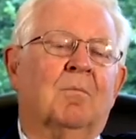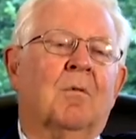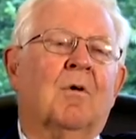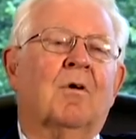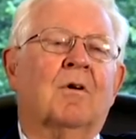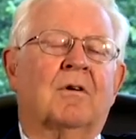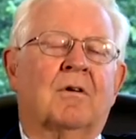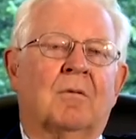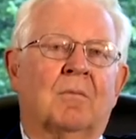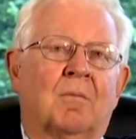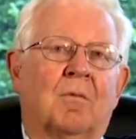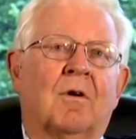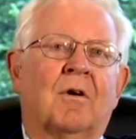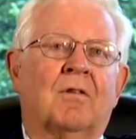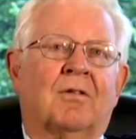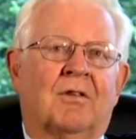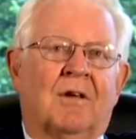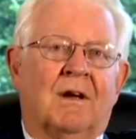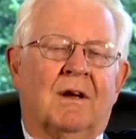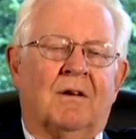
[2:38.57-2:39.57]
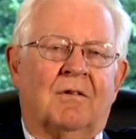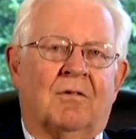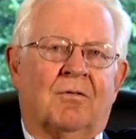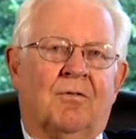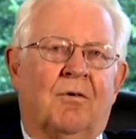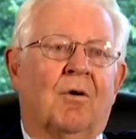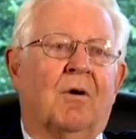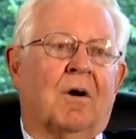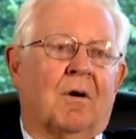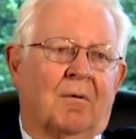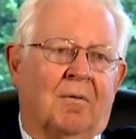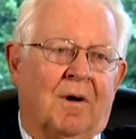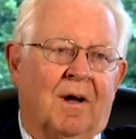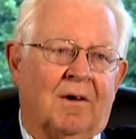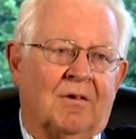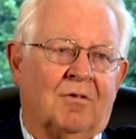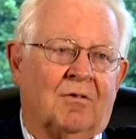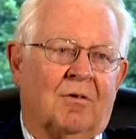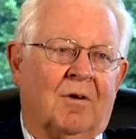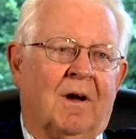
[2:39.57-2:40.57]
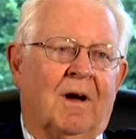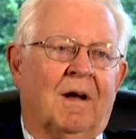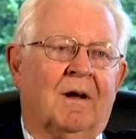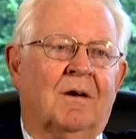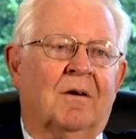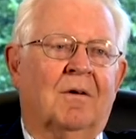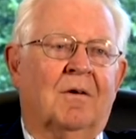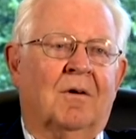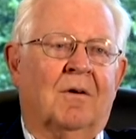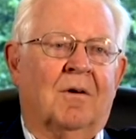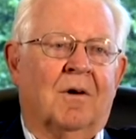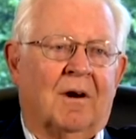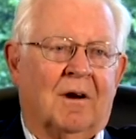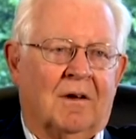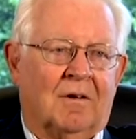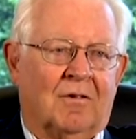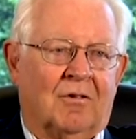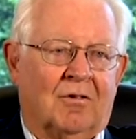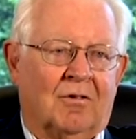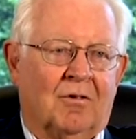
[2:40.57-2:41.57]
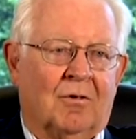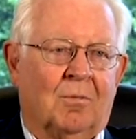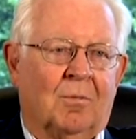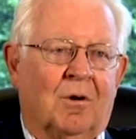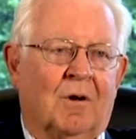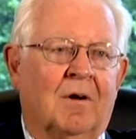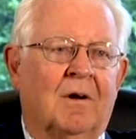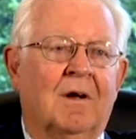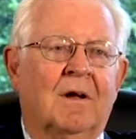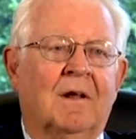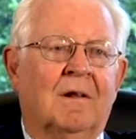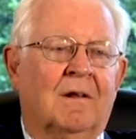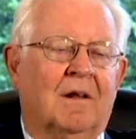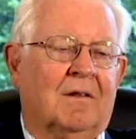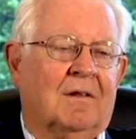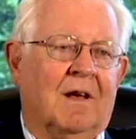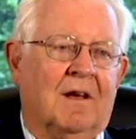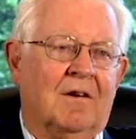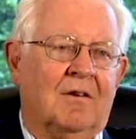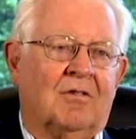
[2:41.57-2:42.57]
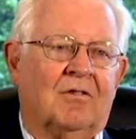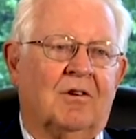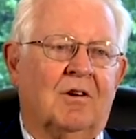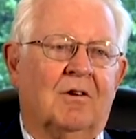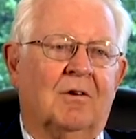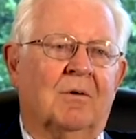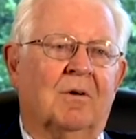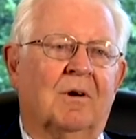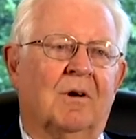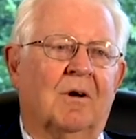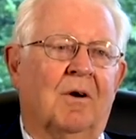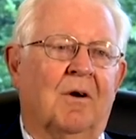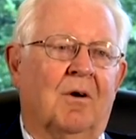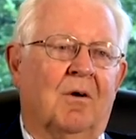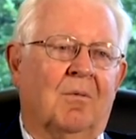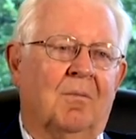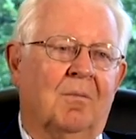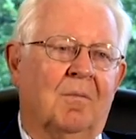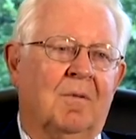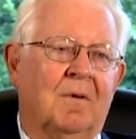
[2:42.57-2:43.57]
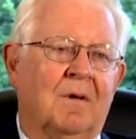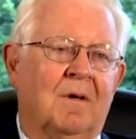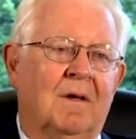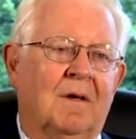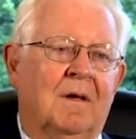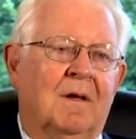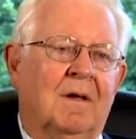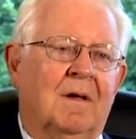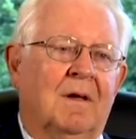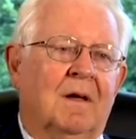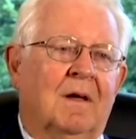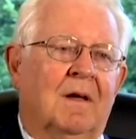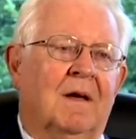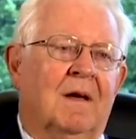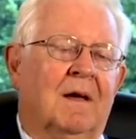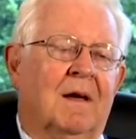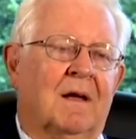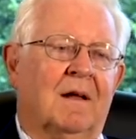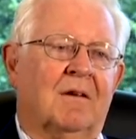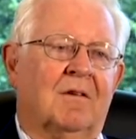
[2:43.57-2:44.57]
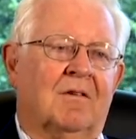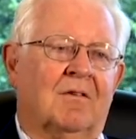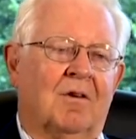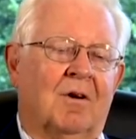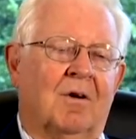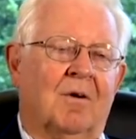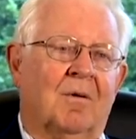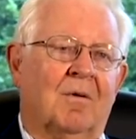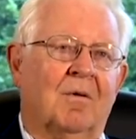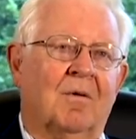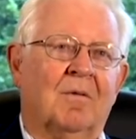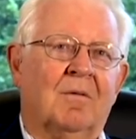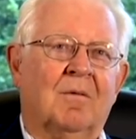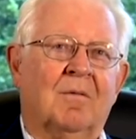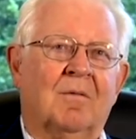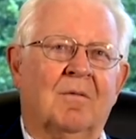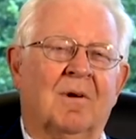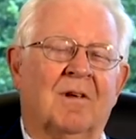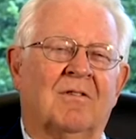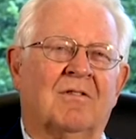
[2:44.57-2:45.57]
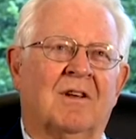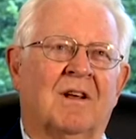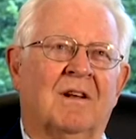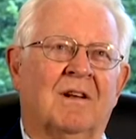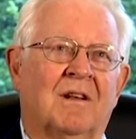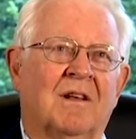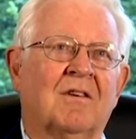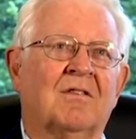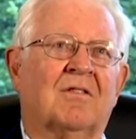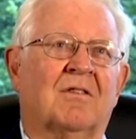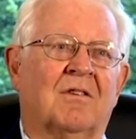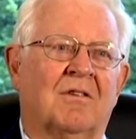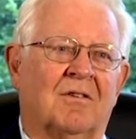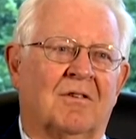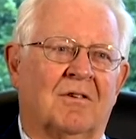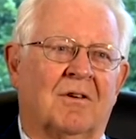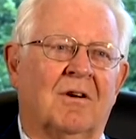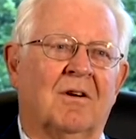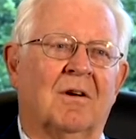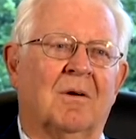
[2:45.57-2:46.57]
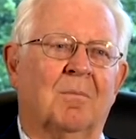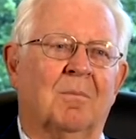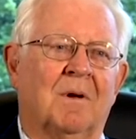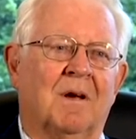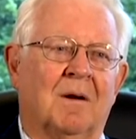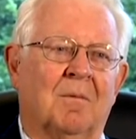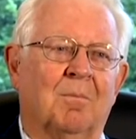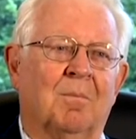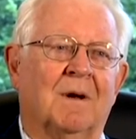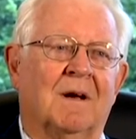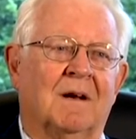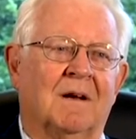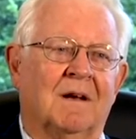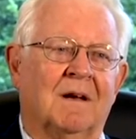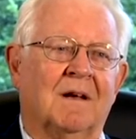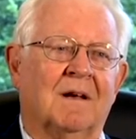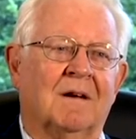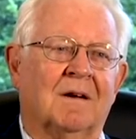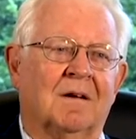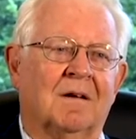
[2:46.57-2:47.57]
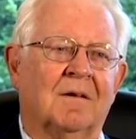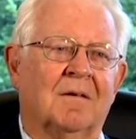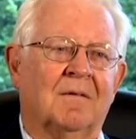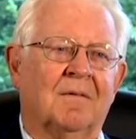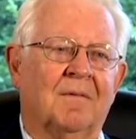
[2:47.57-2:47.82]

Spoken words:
More things for a restaurant or a consumer that they used to do at home. And so we said, this is going to be a big deal.